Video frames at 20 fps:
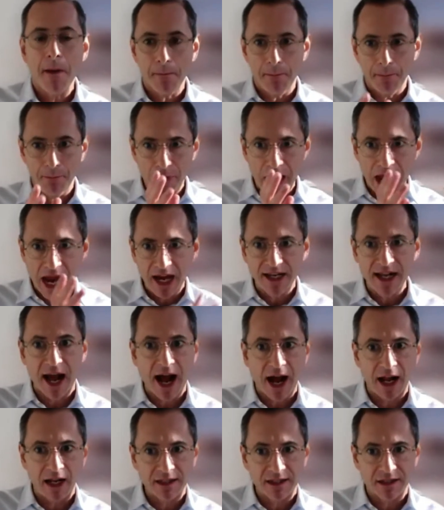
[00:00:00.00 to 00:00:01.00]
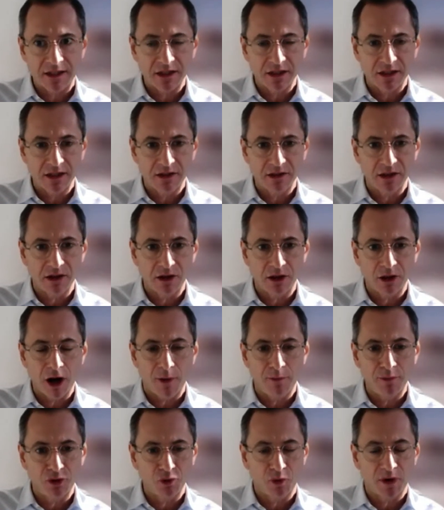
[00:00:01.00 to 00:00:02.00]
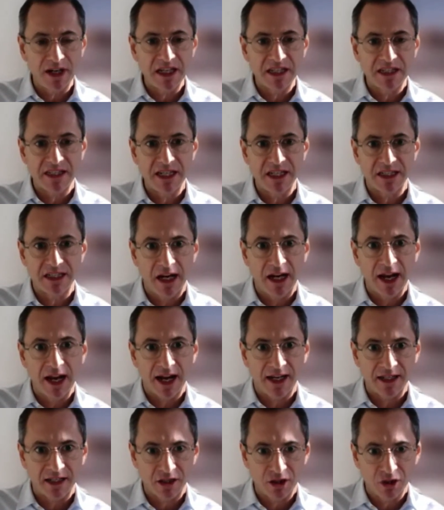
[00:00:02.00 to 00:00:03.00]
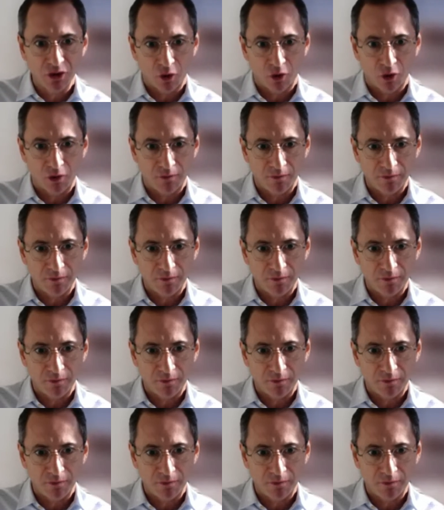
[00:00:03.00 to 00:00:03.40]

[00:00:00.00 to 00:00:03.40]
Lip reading: made at COP26 in Glasgow.